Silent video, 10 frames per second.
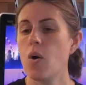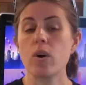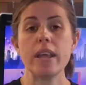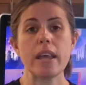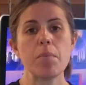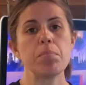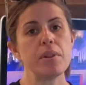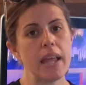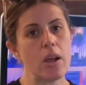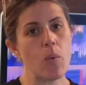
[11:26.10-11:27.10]
Or he can
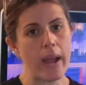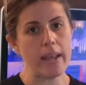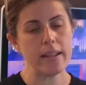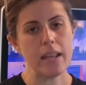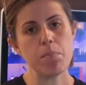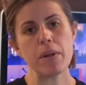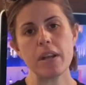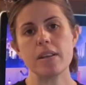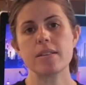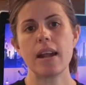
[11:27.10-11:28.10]
play quietly, but
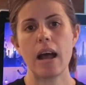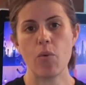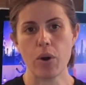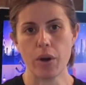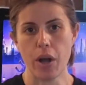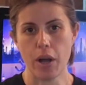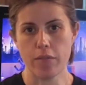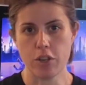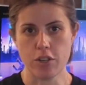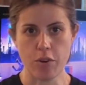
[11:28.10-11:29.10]
it is an hour
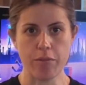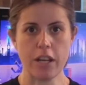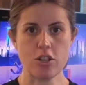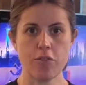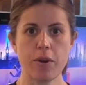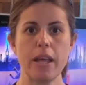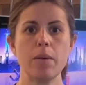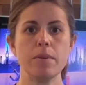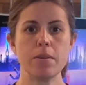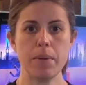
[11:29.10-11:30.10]
of just reflection for
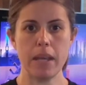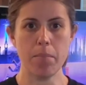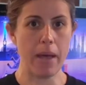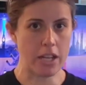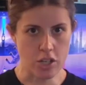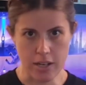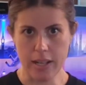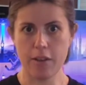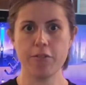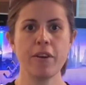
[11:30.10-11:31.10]
him to be
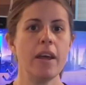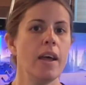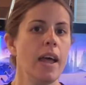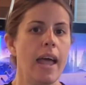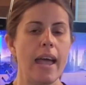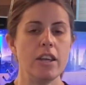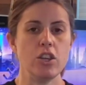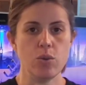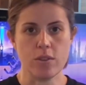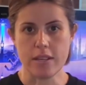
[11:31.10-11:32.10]
imaginative and
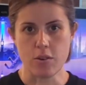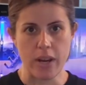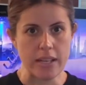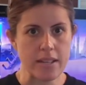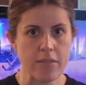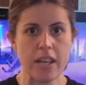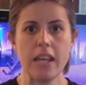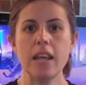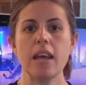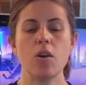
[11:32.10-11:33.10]
use his
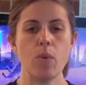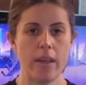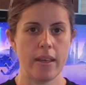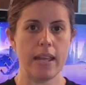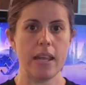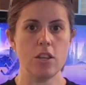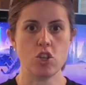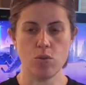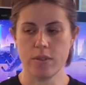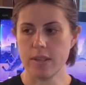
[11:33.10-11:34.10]
creativity in a way that he
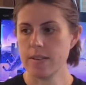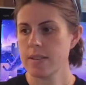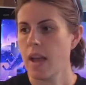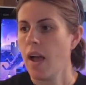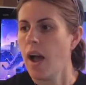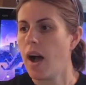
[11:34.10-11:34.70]
chooses.